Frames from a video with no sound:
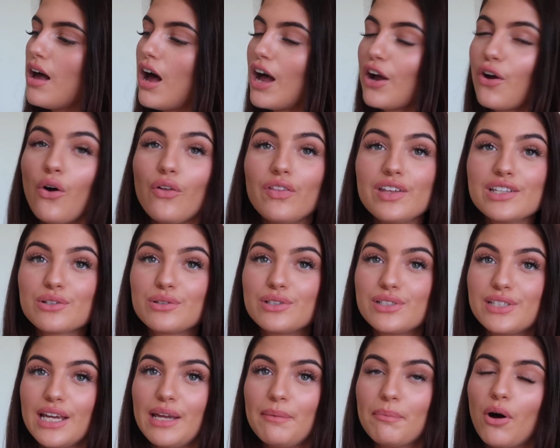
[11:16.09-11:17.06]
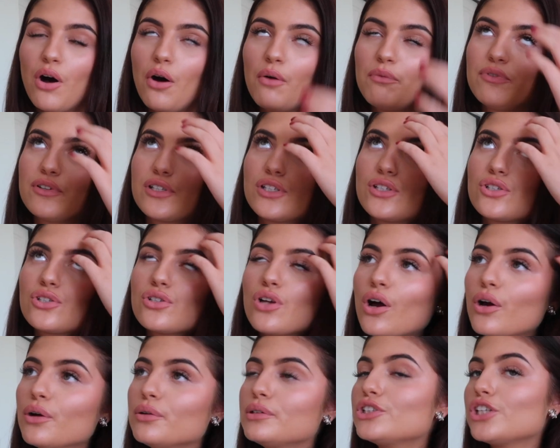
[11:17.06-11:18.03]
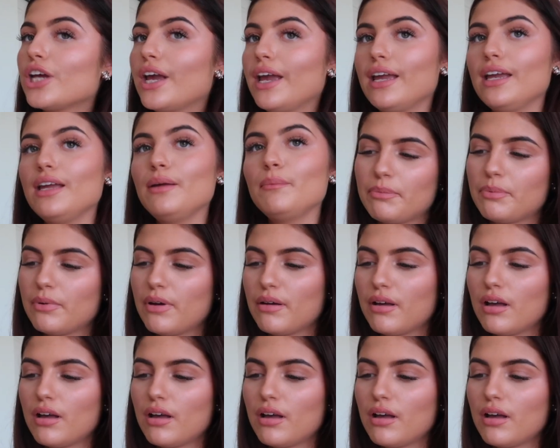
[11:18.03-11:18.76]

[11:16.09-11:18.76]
I got these on Depop for so cheap.